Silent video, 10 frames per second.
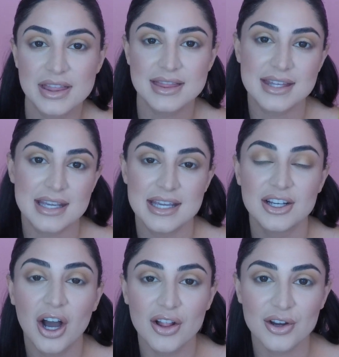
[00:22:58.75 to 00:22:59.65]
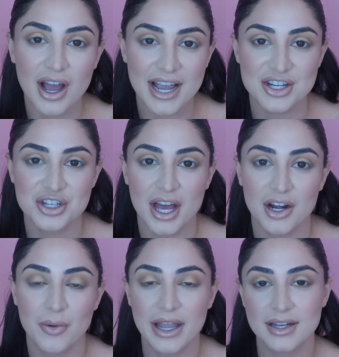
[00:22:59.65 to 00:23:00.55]
the color eyeshadow
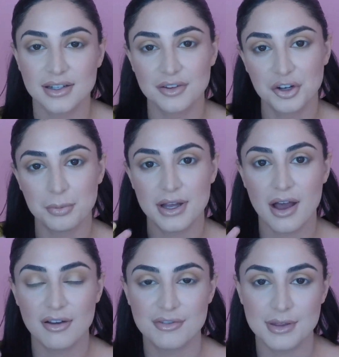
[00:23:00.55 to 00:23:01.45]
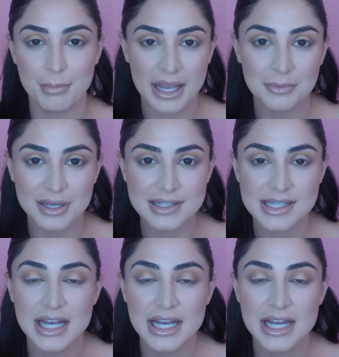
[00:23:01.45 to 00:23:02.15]
and a little bit of the pigment.